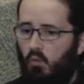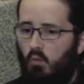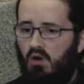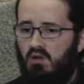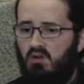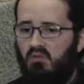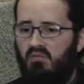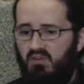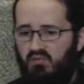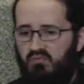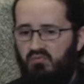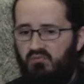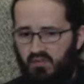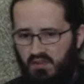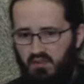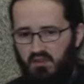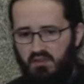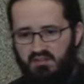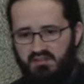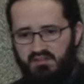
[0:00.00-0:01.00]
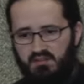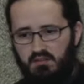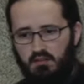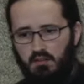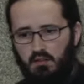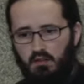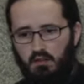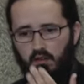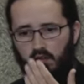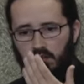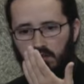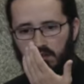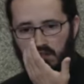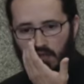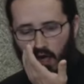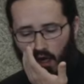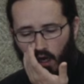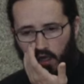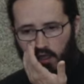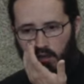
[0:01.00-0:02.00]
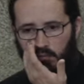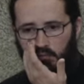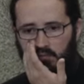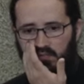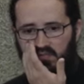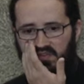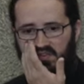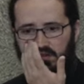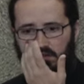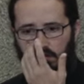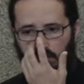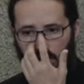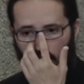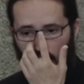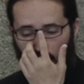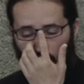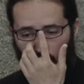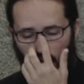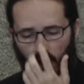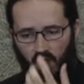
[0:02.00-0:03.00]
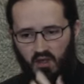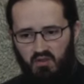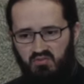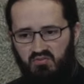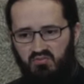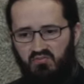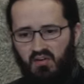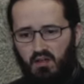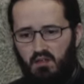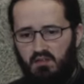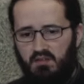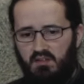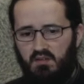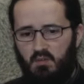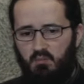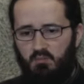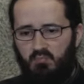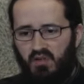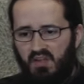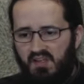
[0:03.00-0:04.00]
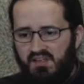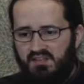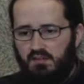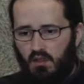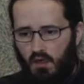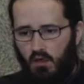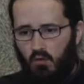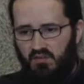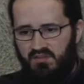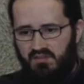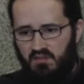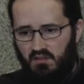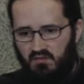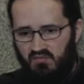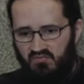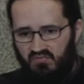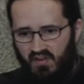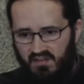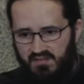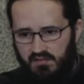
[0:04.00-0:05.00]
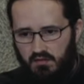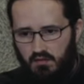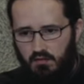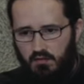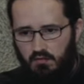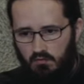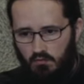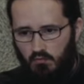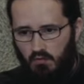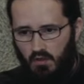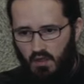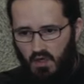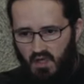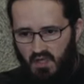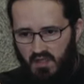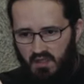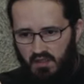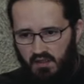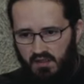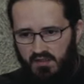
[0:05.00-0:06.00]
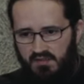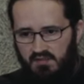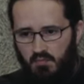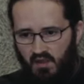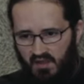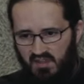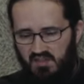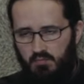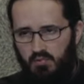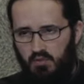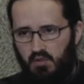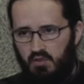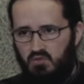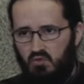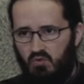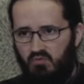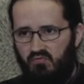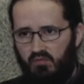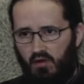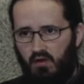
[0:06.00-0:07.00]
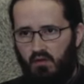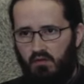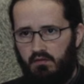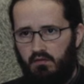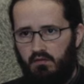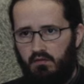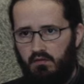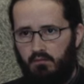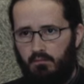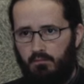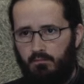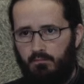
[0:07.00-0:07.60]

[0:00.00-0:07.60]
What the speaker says: one of the first times I felt the priest I was confessing to is my spiritual father